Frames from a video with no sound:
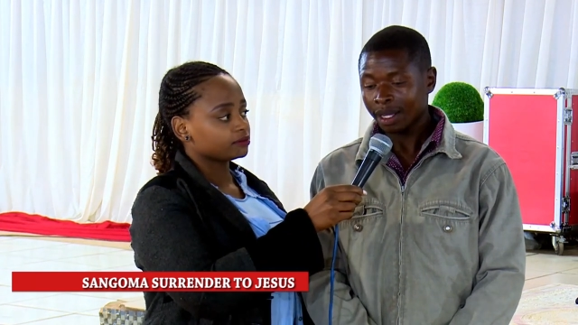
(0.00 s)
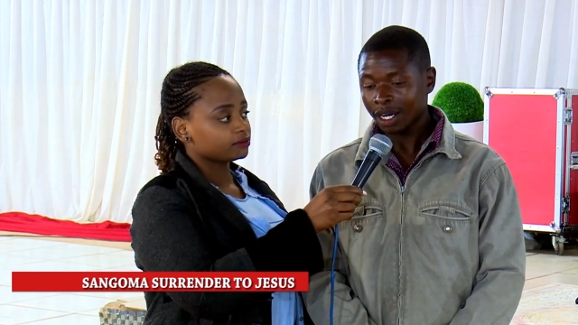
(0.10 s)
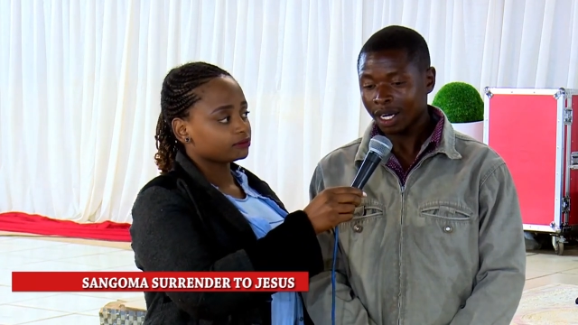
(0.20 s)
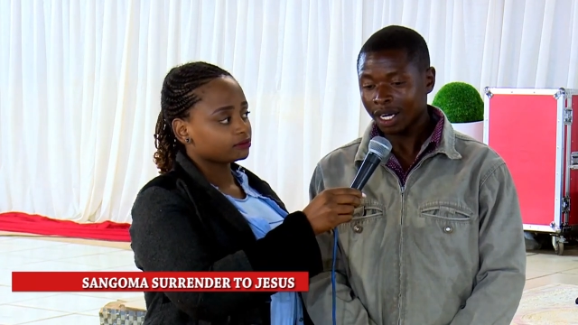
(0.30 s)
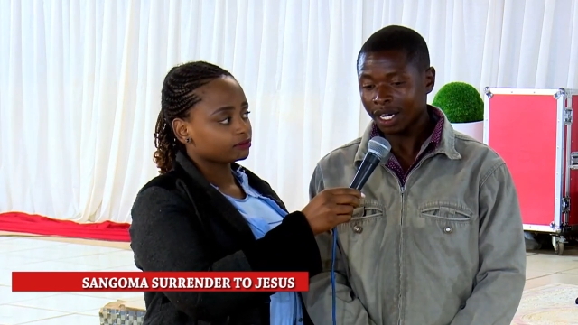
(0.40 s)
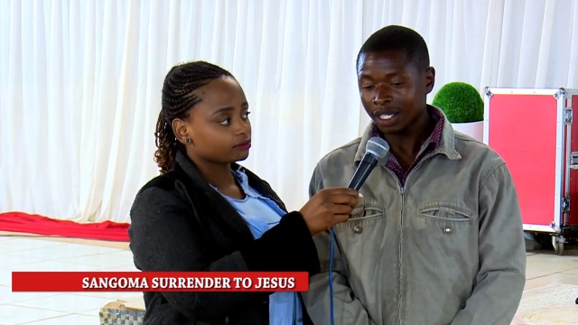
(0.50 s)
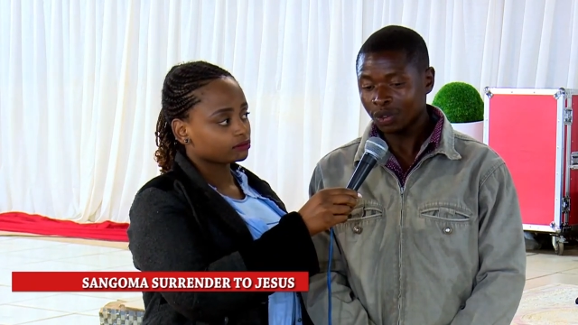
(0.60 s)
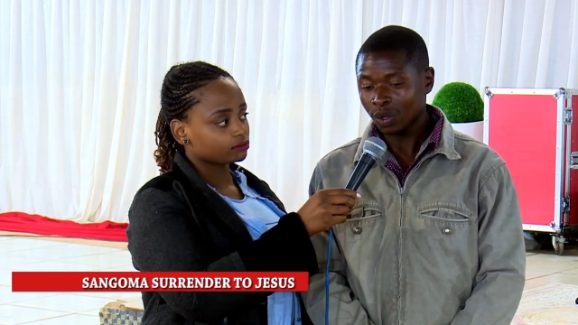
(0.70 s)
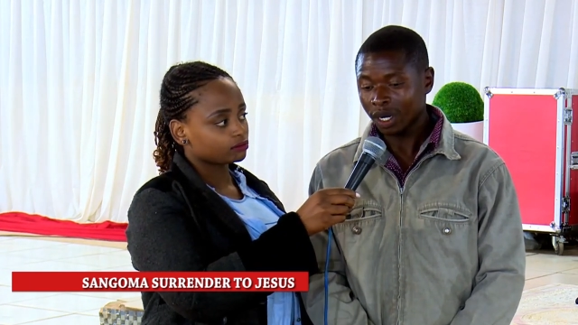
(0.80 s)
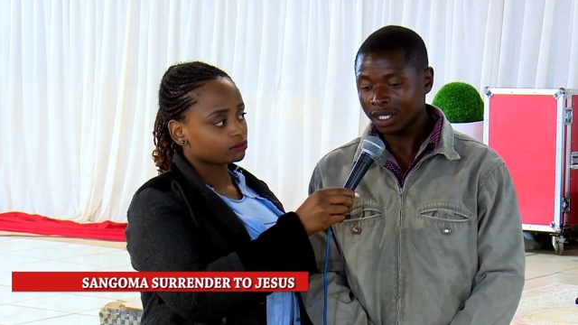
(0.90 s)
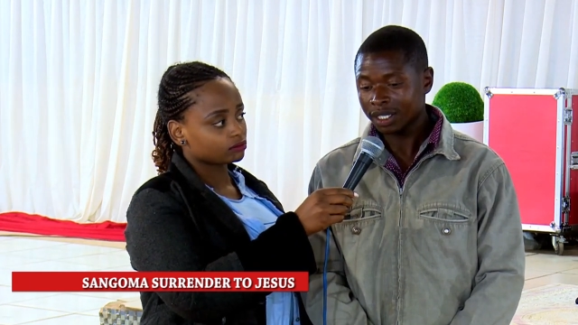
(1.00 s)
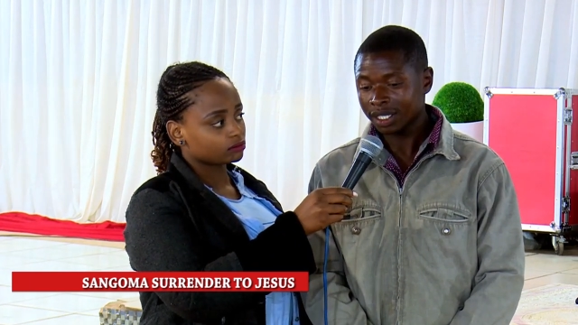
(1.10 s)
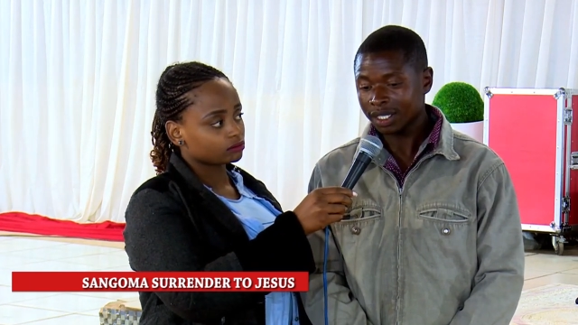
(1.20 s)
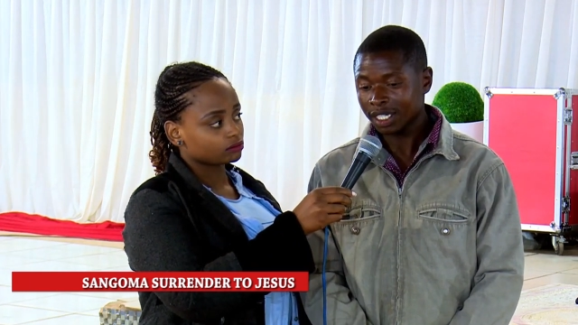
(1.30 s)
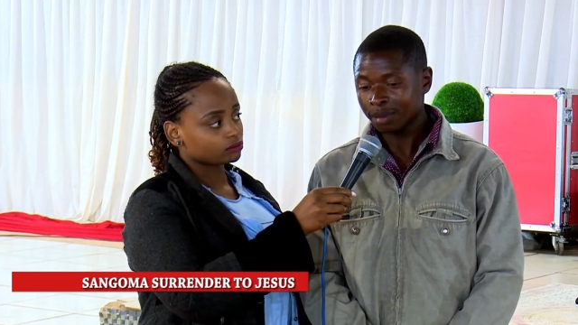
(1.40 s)
Speaker 1: Uh, it was
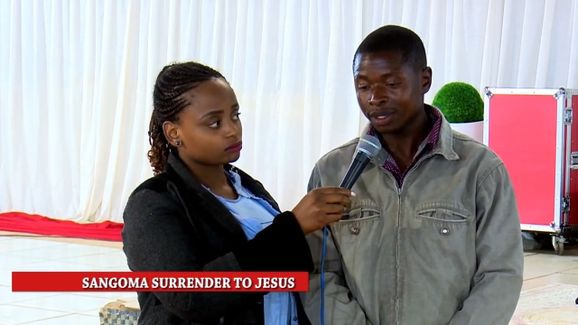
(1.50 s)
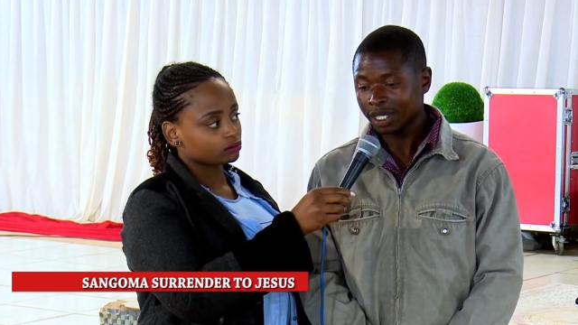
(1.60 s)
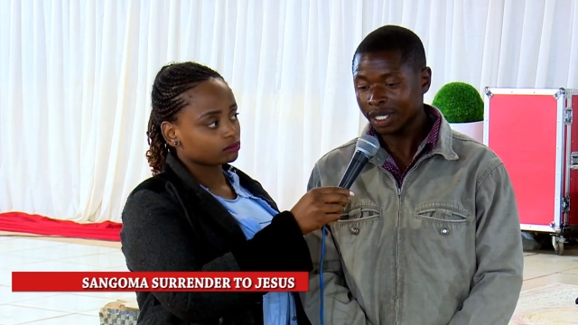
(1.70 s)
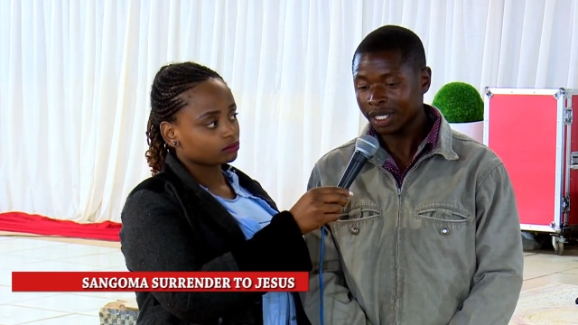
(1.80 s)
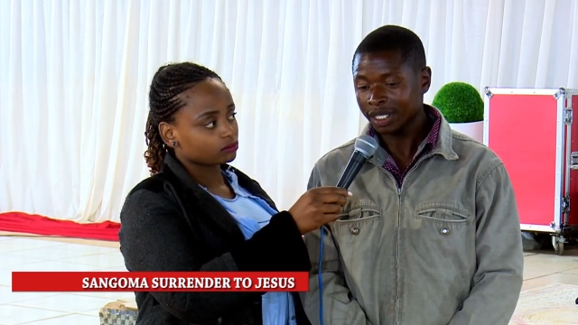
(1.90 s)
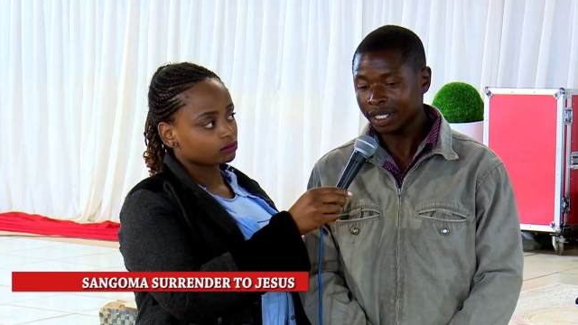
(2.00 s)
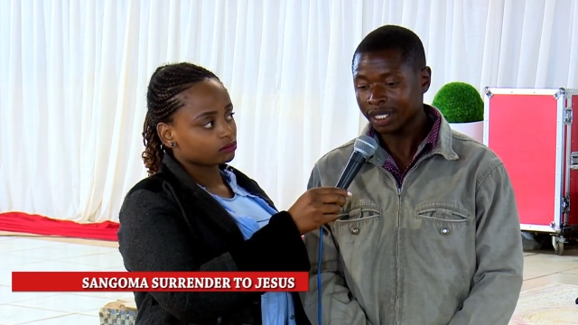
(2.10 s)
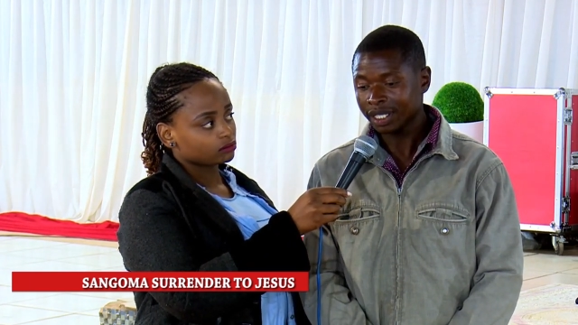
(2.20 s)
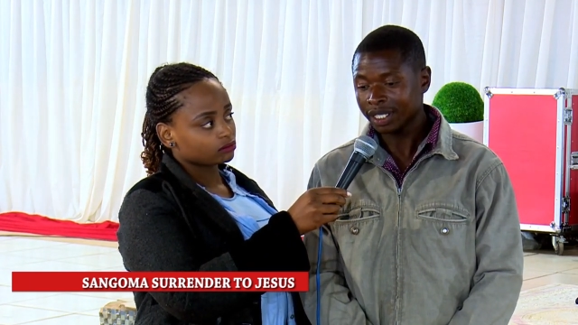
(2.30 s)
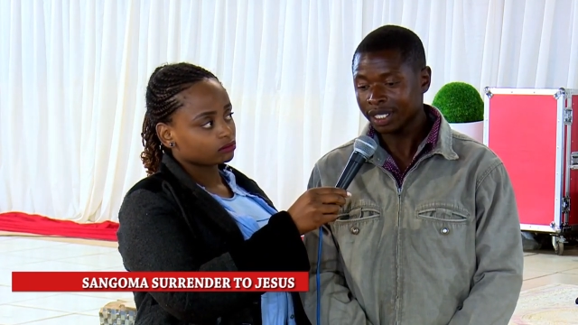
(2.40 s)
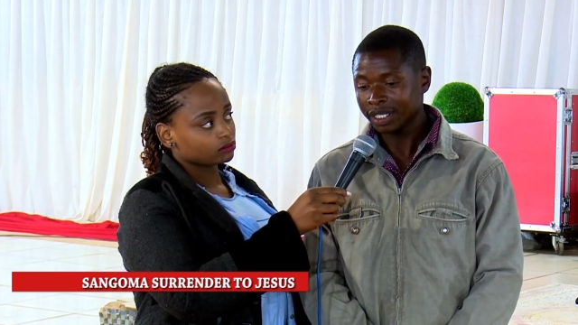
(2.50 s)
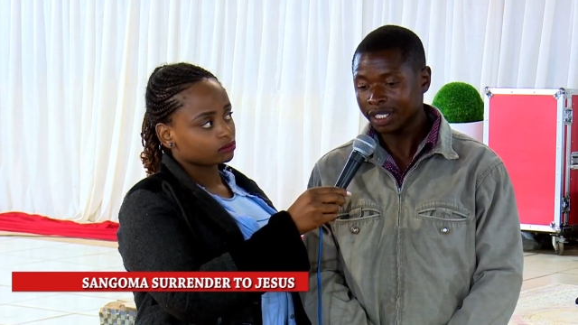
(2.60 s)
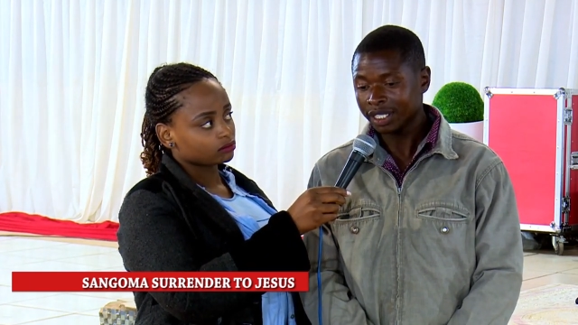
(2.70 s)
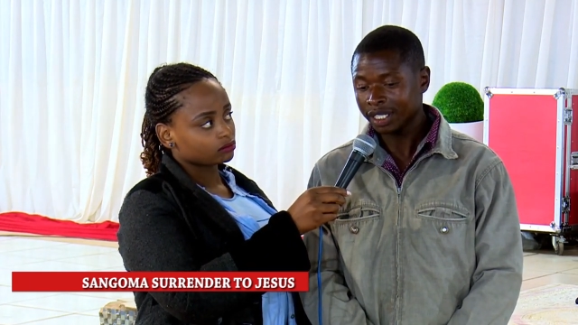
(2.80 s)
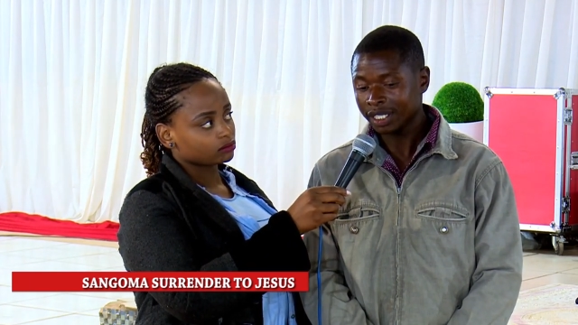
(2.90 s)
the same day. It,
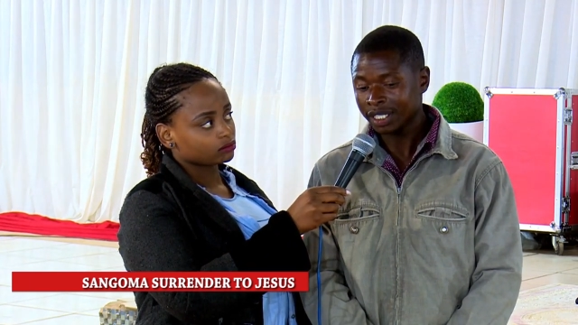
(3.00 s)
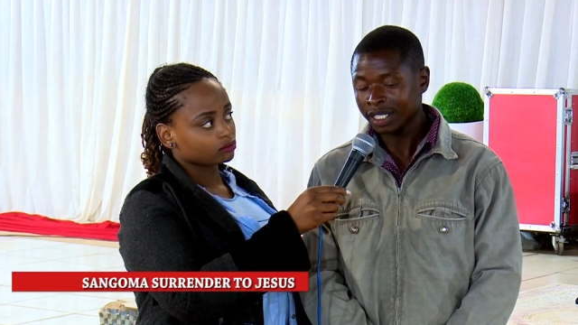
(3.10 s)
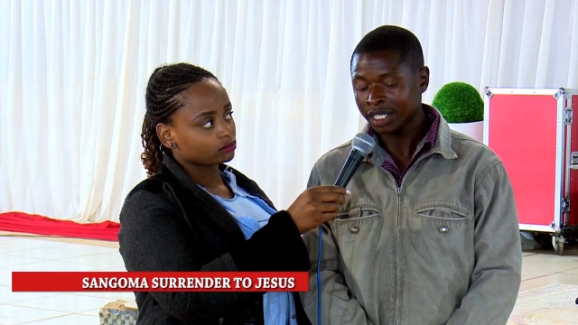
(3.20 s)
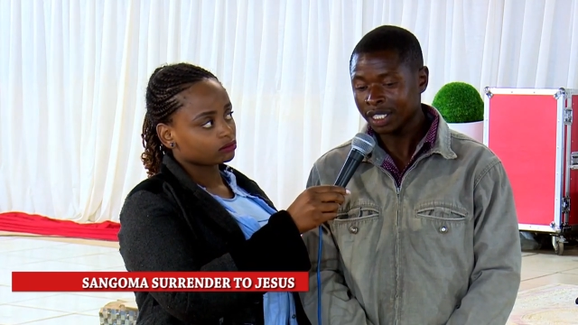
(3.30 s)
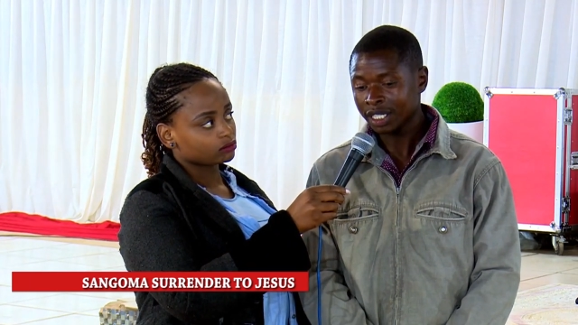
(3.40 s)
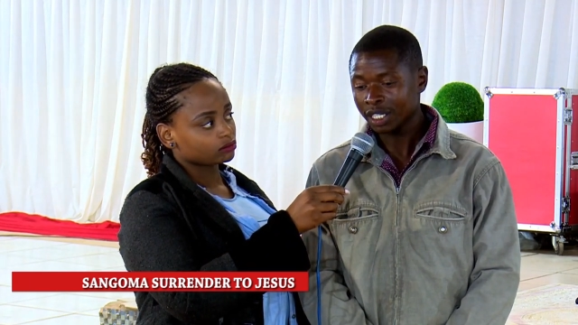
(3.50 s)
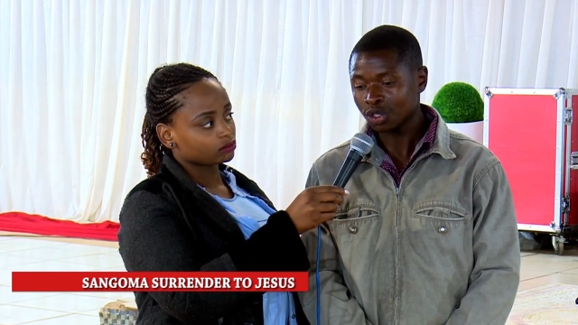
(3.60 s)
did, it didn't take